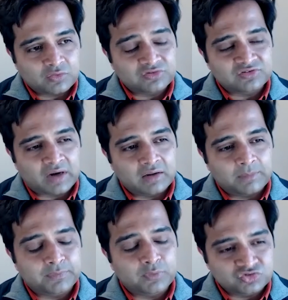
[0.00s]
could start
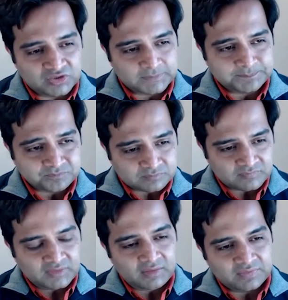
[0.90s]
approaching
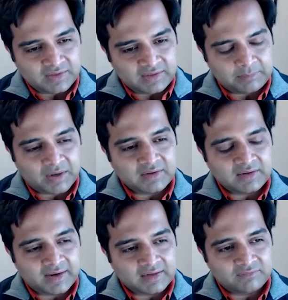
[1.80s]
the MRD
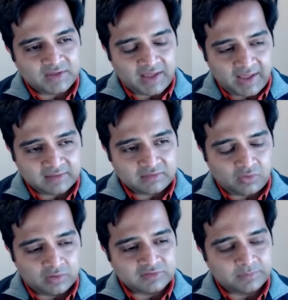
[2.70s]
negativity and
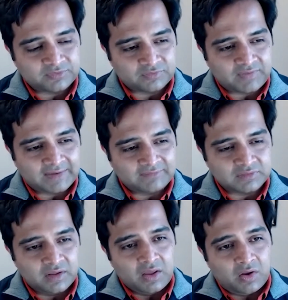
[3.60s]
long-term survival